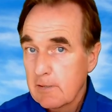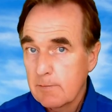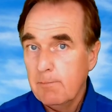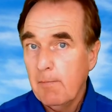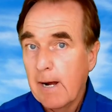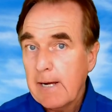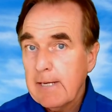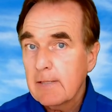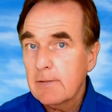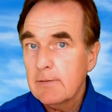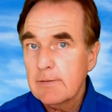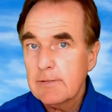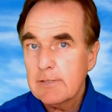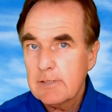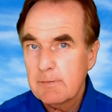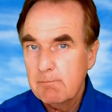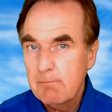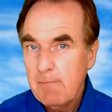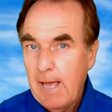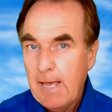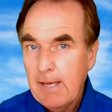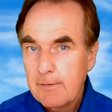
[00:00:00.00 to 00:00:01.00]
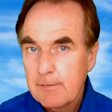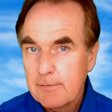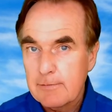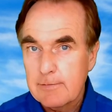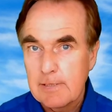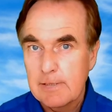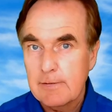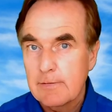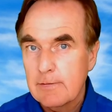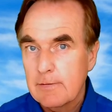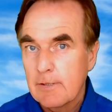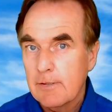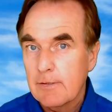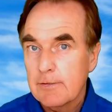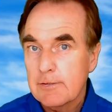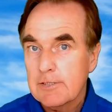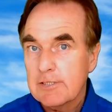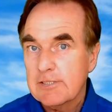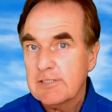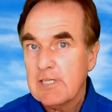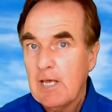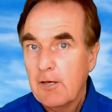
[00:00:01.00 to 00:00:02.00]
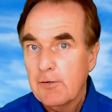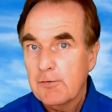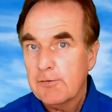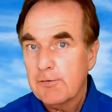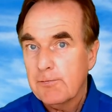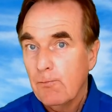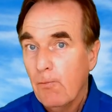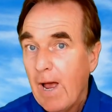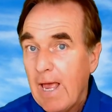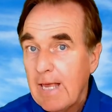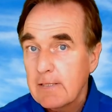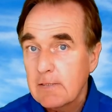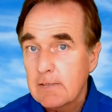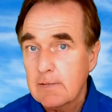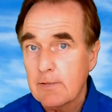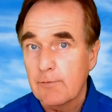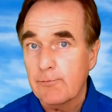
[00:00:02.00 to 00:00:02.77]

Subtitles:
Michael's Mount in the southwest of